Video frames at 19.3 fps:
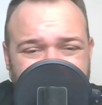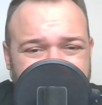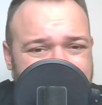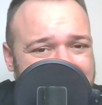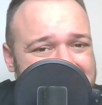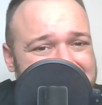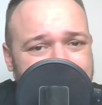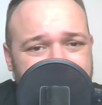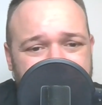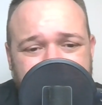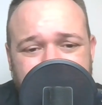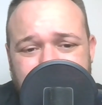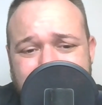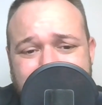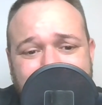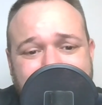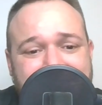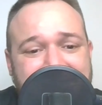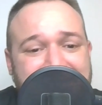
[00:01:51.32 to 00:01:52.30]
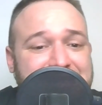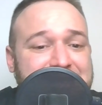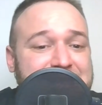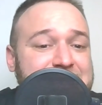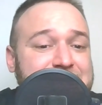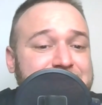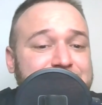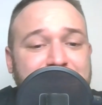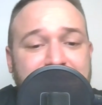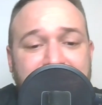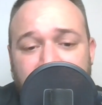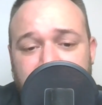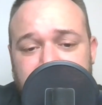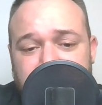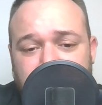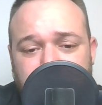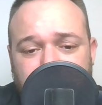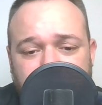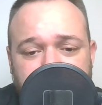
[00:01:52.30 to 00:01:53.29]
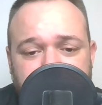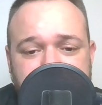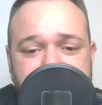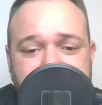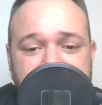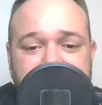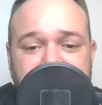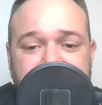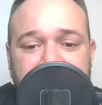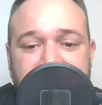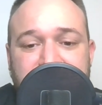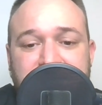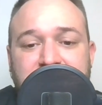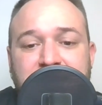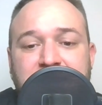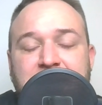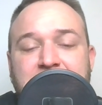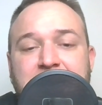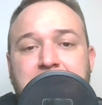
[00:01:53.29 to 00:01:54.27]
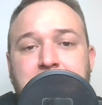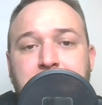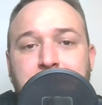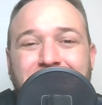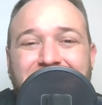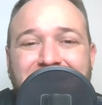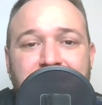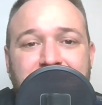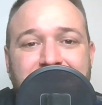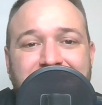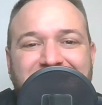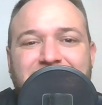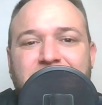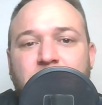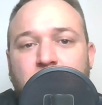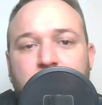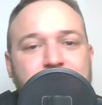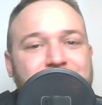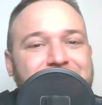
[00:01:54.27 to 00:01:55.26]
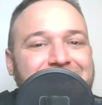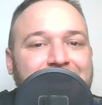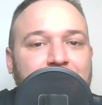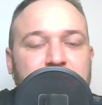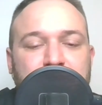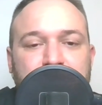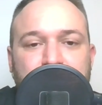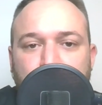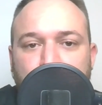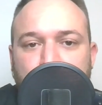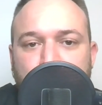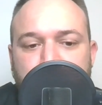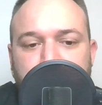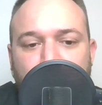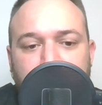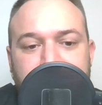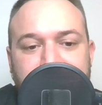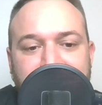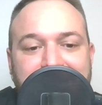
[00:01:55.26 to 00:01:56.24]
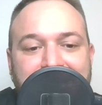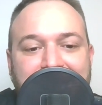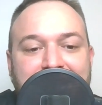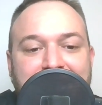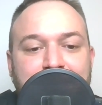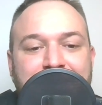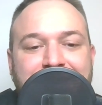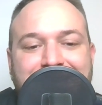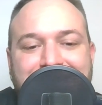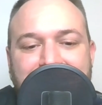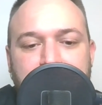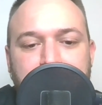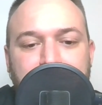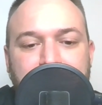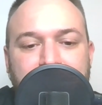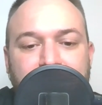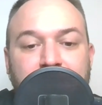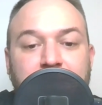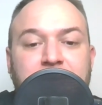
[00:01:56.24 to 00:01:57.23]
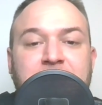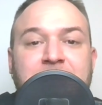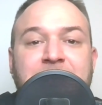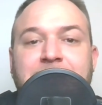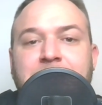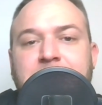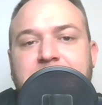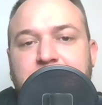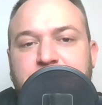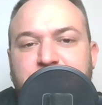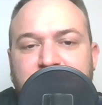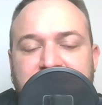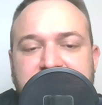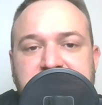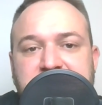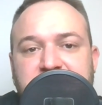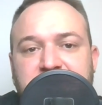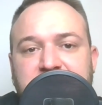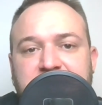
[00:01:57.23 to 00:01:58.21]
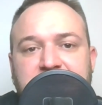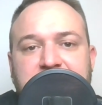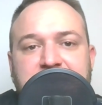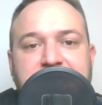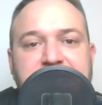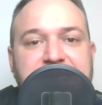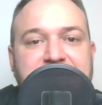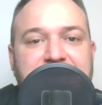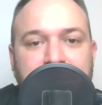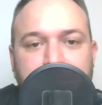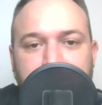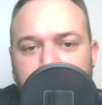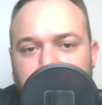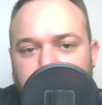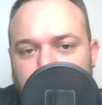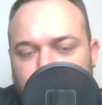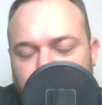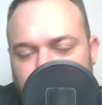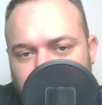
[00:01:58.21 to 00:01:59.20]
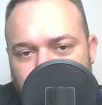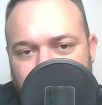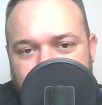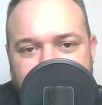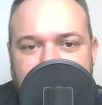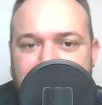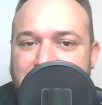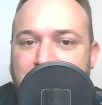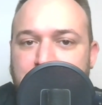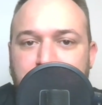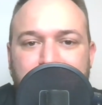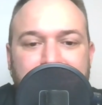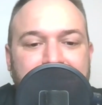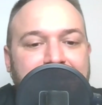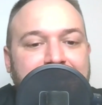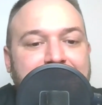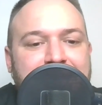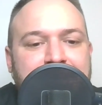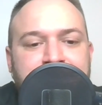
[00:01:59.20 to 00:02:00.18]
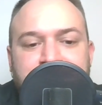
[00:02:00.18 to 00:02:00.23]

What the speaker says: He's a player that's comfortable in possession, player that knows how to control the game and tempo. Defensively, he's capable of breaking up play.